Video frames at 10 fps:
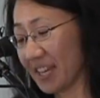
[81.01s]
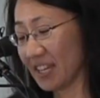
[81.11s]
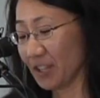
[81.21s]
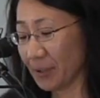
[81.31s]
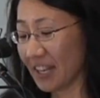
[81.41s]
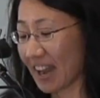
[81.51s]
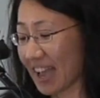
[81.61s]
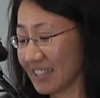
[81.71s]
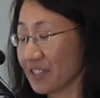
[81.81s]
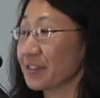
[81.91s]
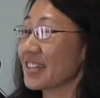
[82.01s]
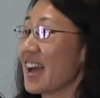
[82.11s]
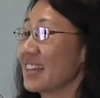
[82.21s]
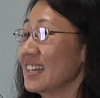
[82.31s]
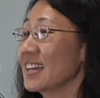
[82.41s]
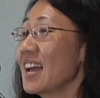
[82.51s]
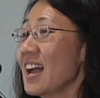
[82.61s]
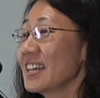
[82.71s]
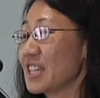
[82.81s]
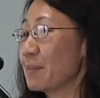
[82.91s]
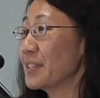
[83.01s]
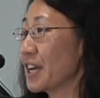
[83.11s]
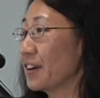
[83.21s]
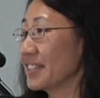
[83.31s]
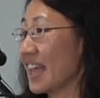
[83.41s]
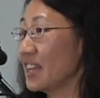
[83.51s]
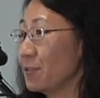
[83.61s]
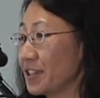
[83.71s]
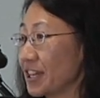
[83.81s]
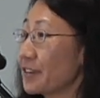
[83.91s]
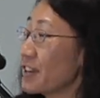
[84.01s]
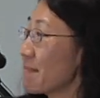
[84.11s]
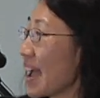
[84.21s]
be utilized to study stem cells and regenerative